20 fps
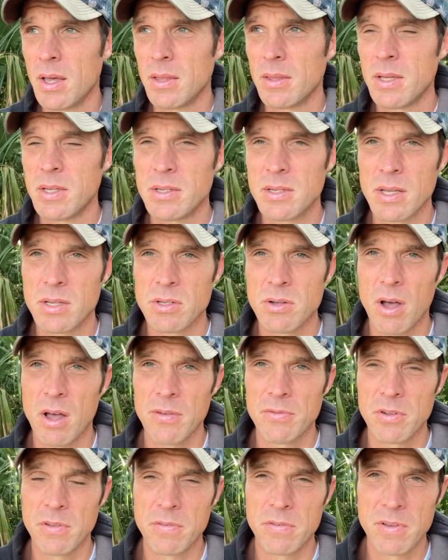These things
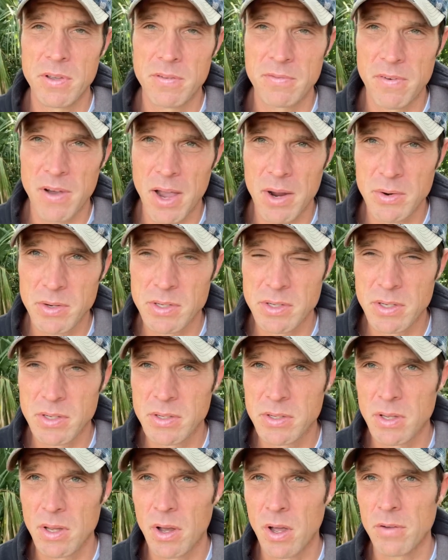often feed
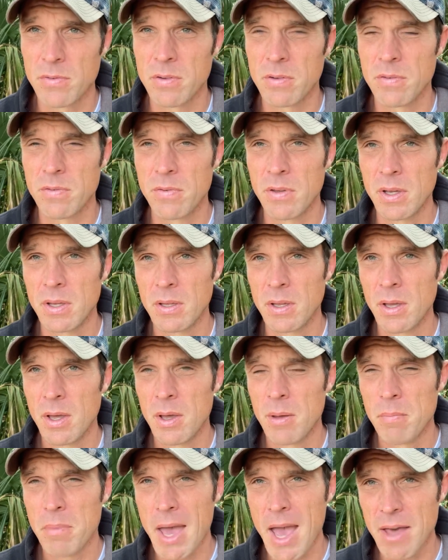viruses, they often feed
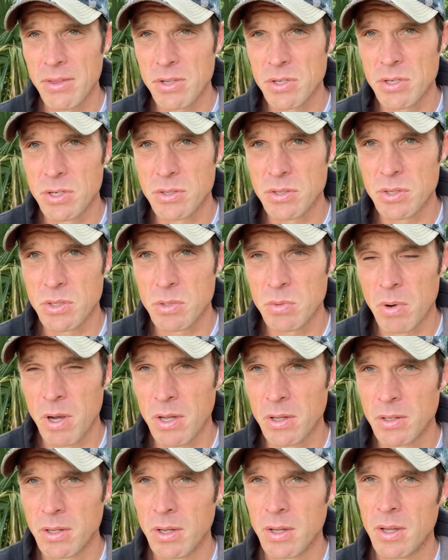pathogens as
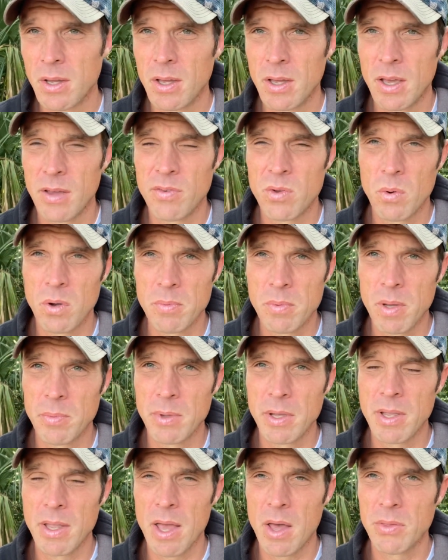well. If you want to be able
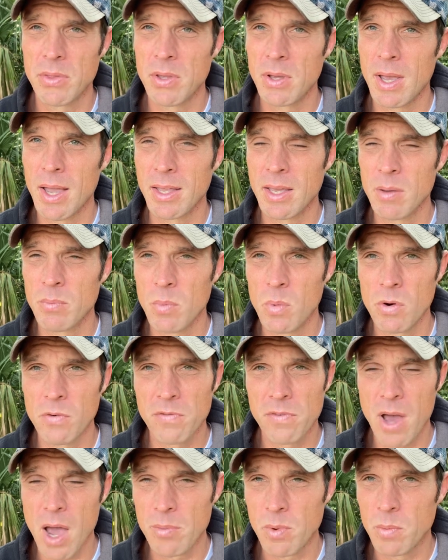to get healthy, you got to get more
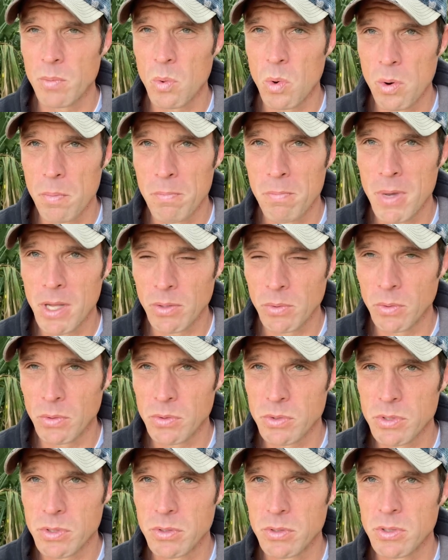fiber, more
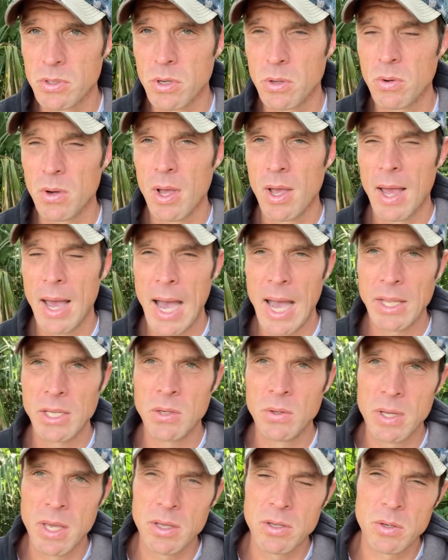minerals. So, how do
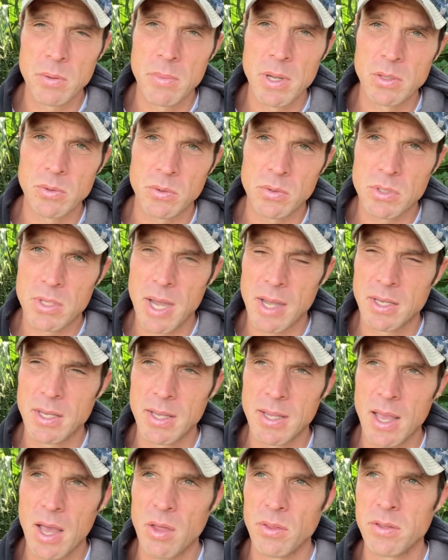you get your minerals? How do you
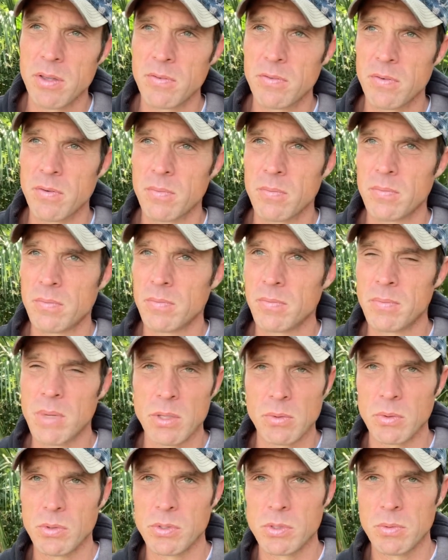get healthy from
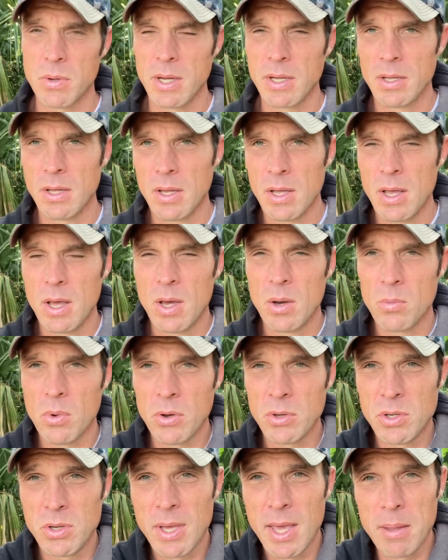minerals, right?
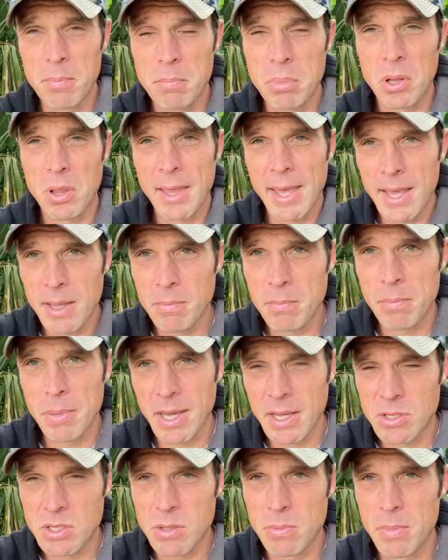Well, you get plant
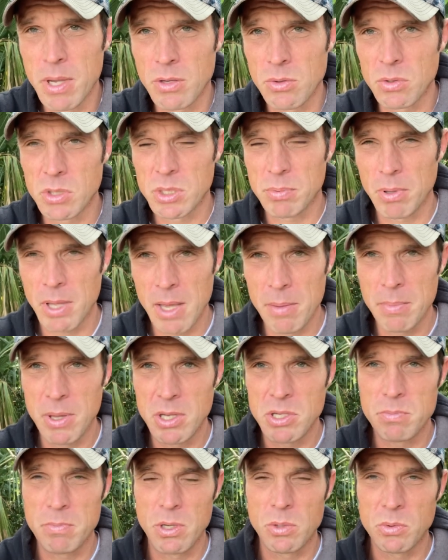based minerals, plant
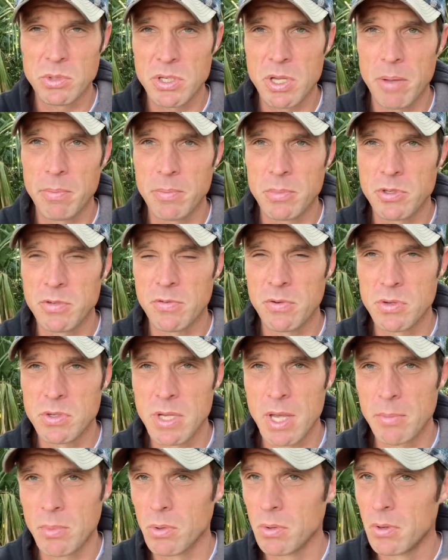based mineral supplements. For
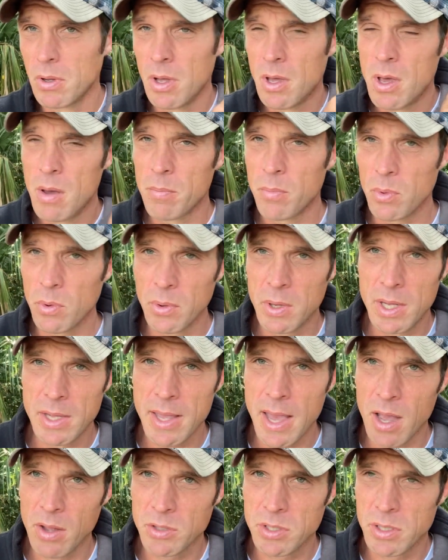example, marine
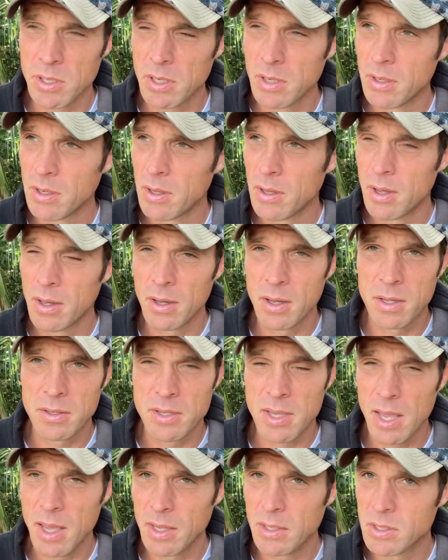algae
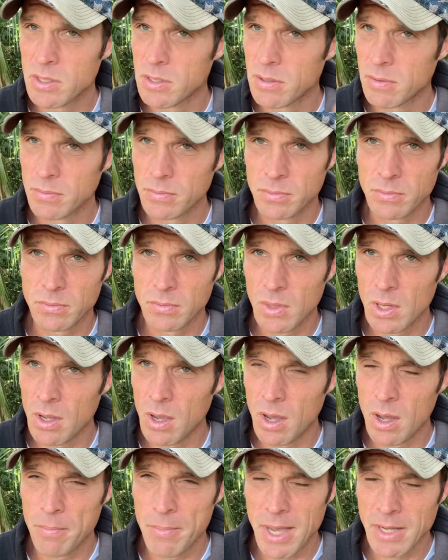contains
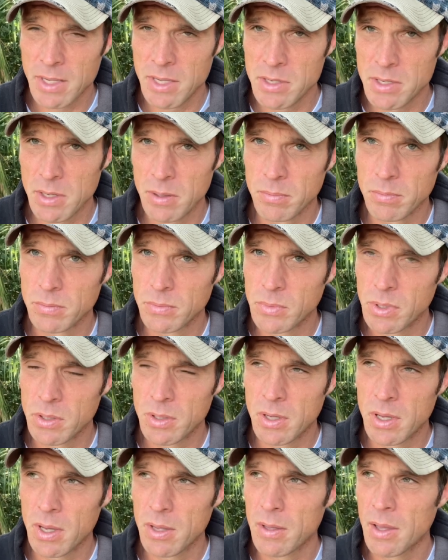uh, magnesium. You can
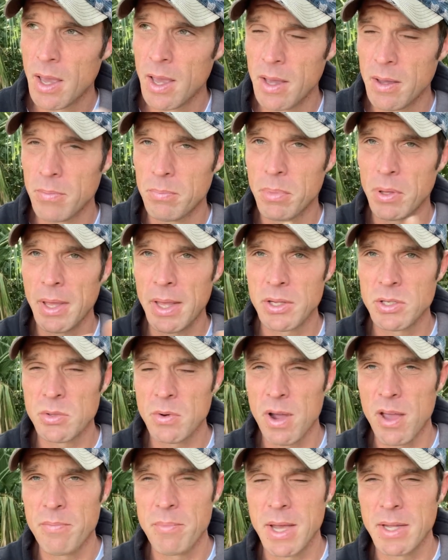get a plant
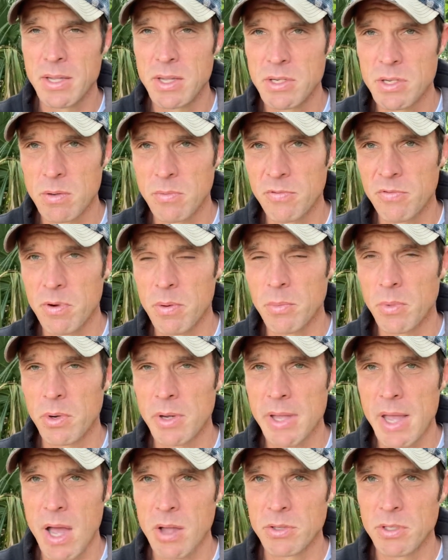derived magnesium from
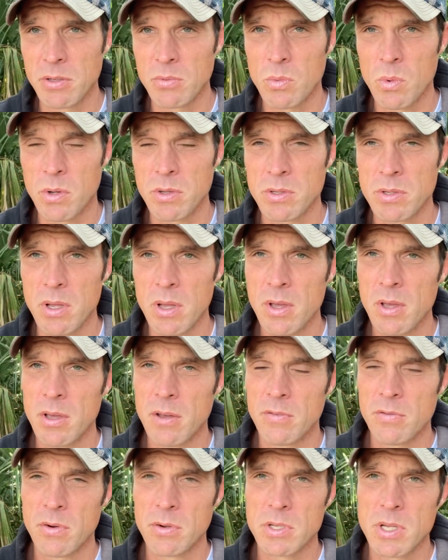marine algae. One,
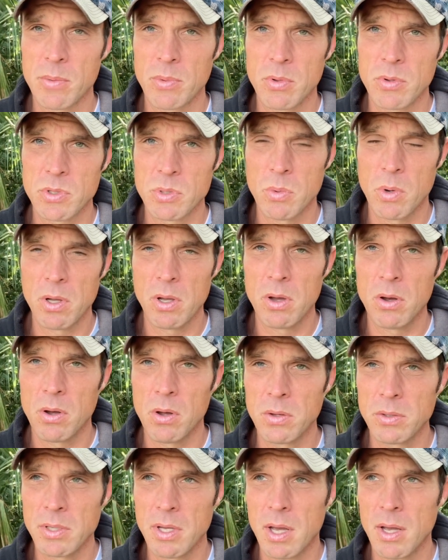for example, there's one
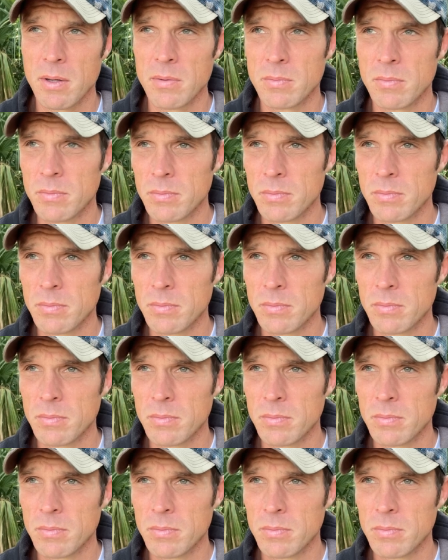called uh,